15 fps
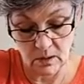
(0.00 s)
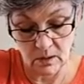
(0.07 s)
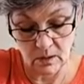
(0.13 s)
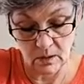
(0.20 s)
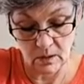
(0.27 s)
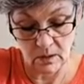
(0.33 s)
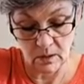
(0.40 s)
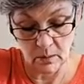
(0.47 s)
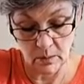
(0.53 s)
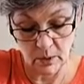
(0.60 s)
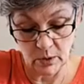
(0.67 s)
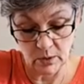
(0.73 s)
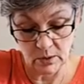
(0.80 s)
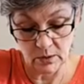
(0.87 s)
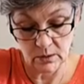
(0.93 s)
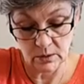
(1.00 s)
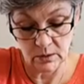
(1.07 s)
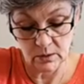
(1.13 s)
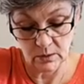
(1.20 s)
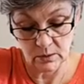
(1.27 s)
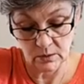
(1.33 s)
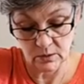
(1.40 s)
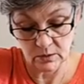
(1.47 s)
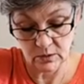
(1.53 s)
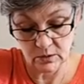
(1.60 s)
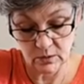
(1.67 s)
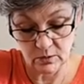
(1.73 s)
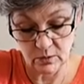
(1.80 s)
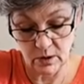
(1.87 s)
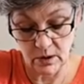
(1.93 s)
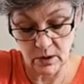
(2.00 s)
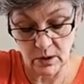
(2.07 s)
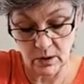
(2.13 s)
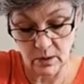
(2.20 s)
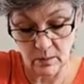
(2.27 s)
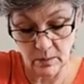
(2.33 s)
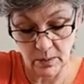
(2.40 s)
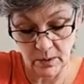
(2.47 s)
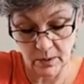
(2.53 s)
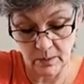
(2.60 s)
I'm going to pull it straight up.